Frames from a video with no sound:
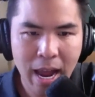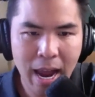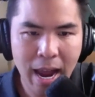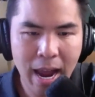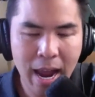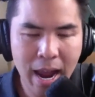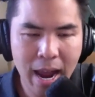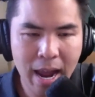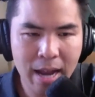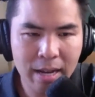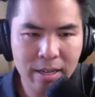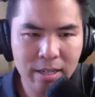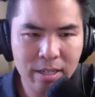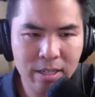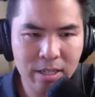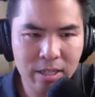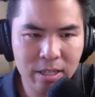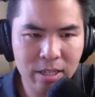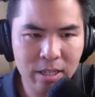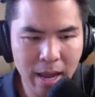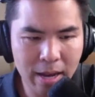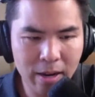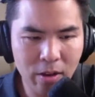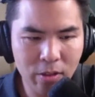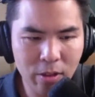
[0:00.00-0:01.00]
And,
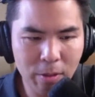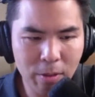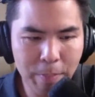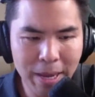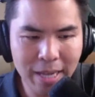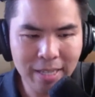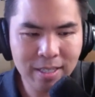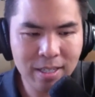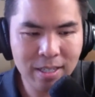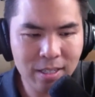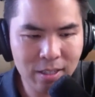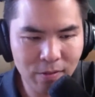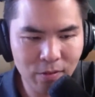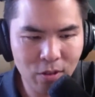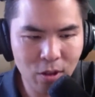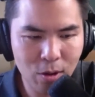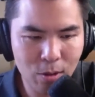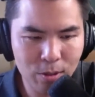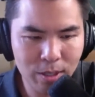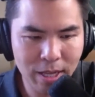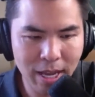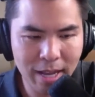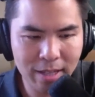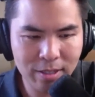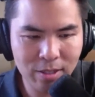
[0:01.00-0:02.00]
and on the basis of
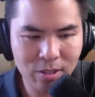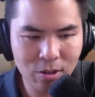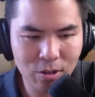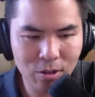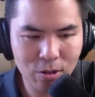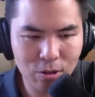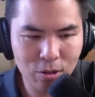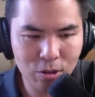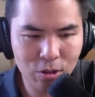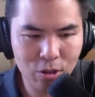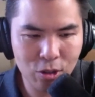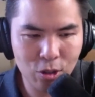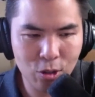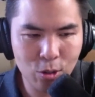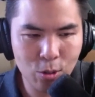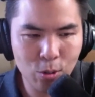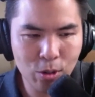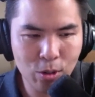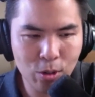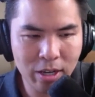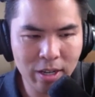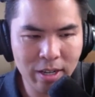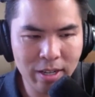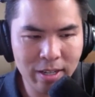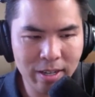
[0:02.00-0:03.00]
those answers,
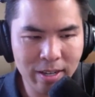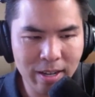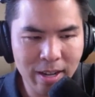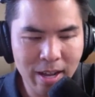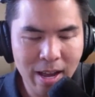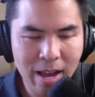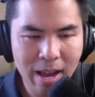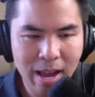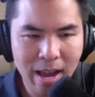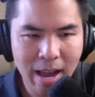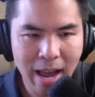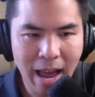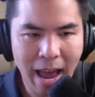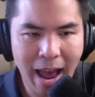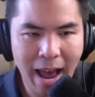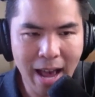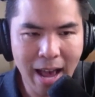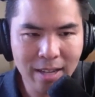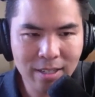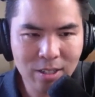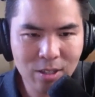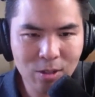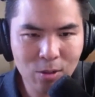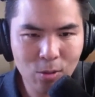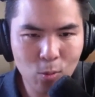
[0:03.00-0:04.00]
you can
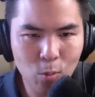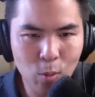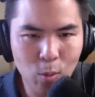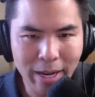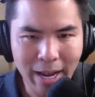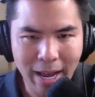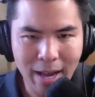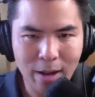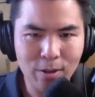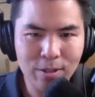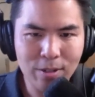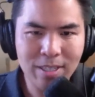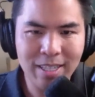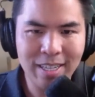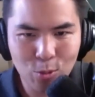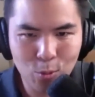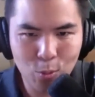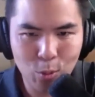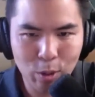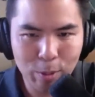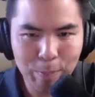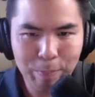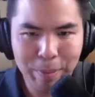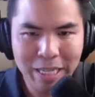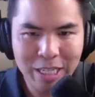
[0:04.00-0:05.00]
ask what else
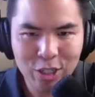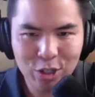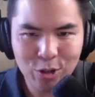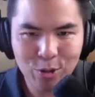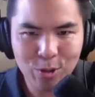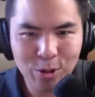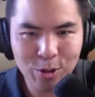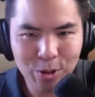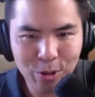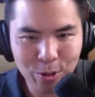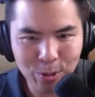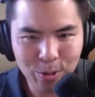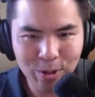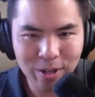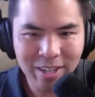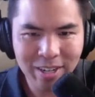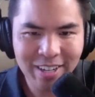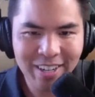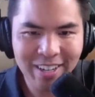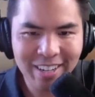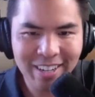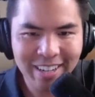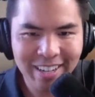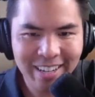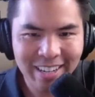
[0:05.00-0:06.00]
would be true
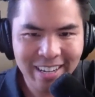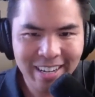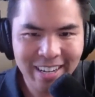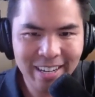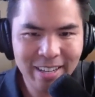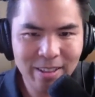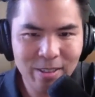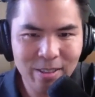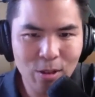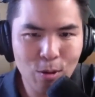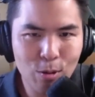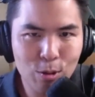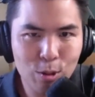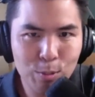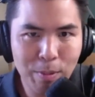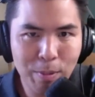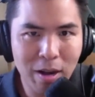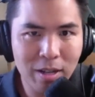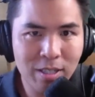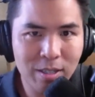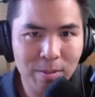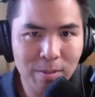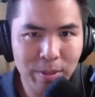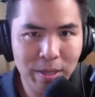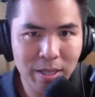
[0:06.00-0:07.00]
in those
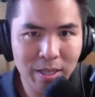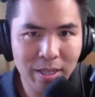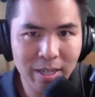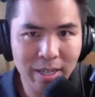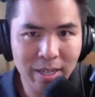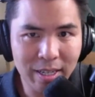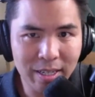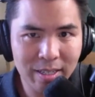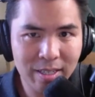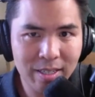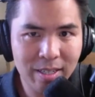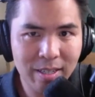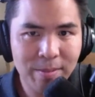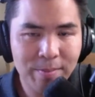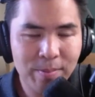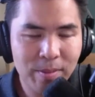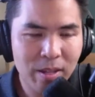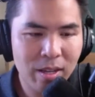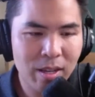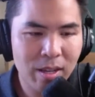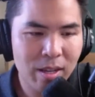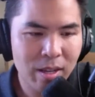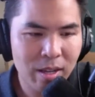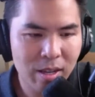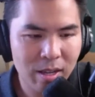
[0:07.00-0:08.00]
possibilities.
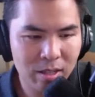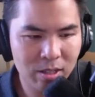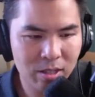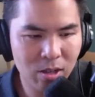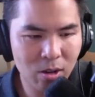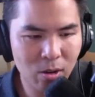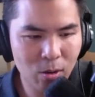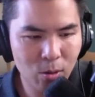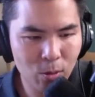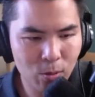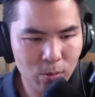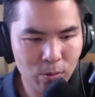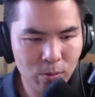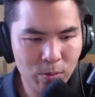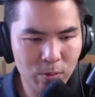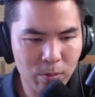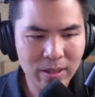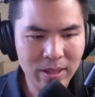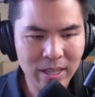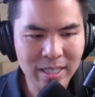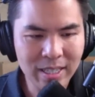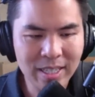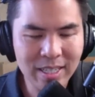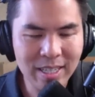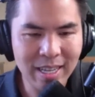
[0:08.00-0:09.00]
So
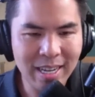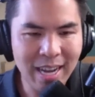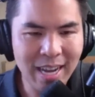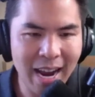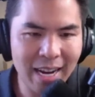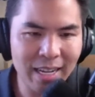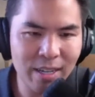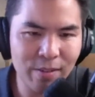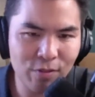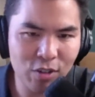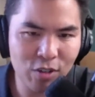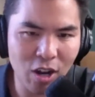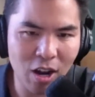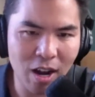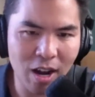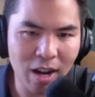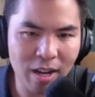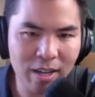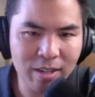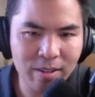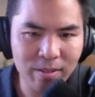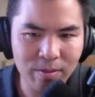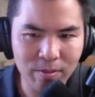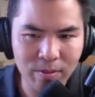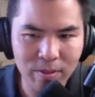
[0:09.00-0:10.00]
this is the kind of
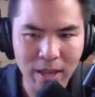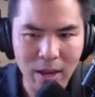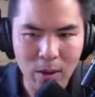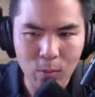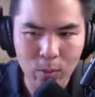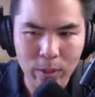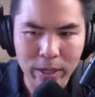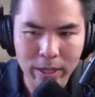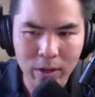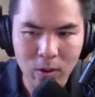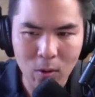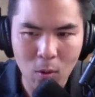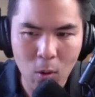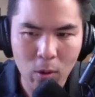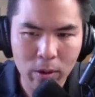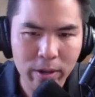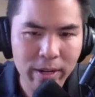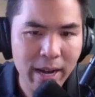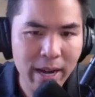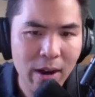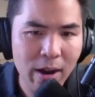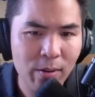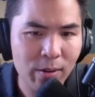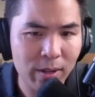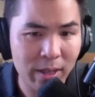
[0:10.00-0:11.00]
talk that we
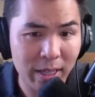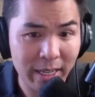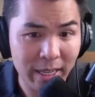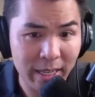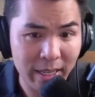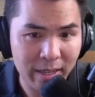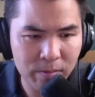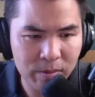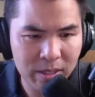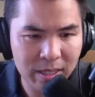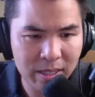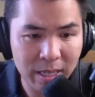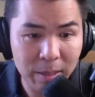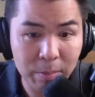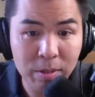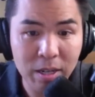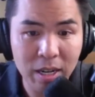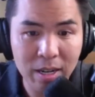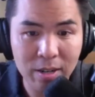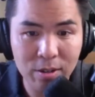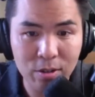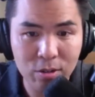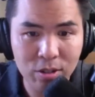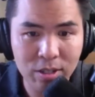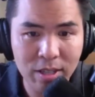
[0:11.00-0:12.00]
ordinarily seem to
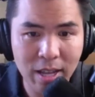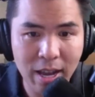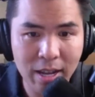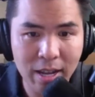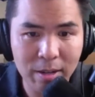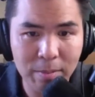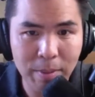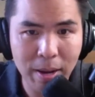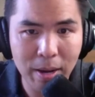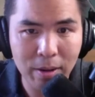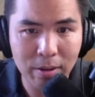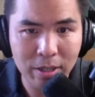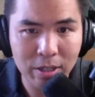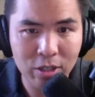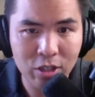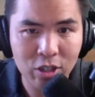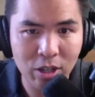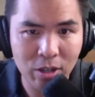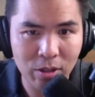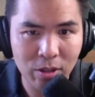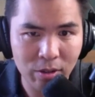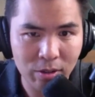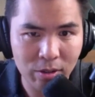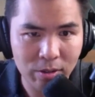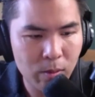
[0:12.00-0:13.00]
understand about each
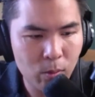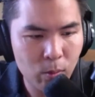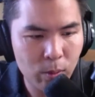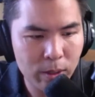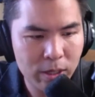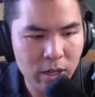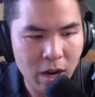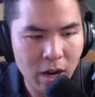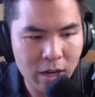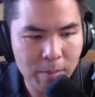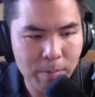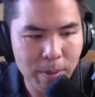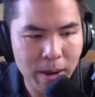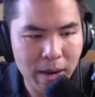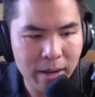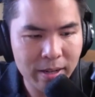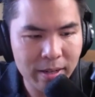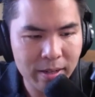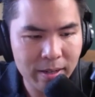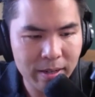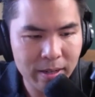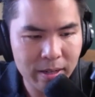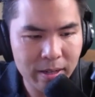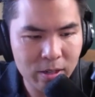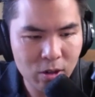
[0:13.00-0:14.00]
other. We talk about
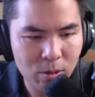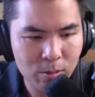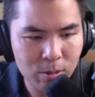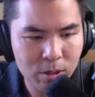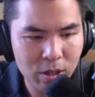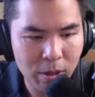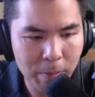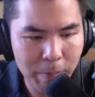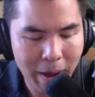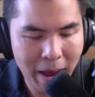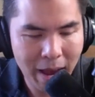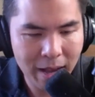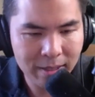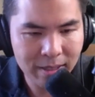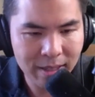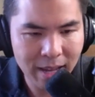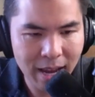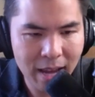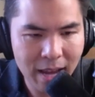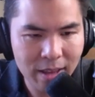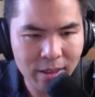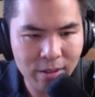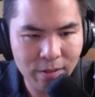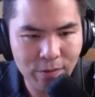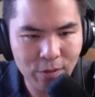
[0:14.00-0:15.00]
it in terms of the past
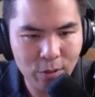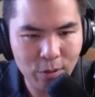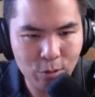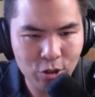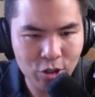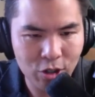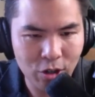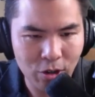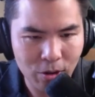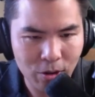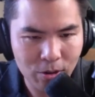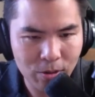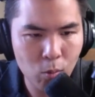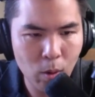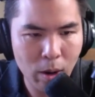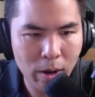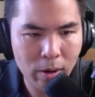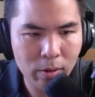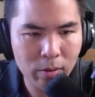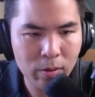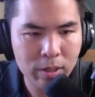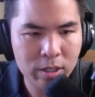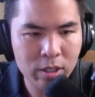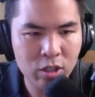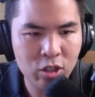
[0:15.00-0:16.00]
and the future.
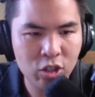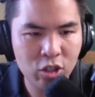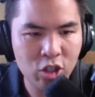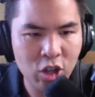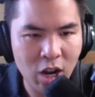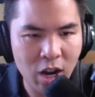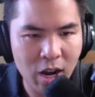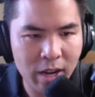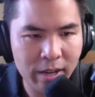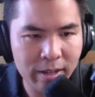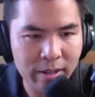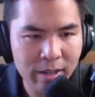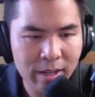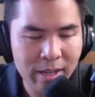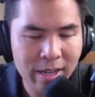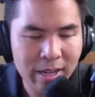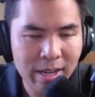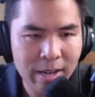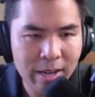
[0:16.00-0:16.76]
Where is John?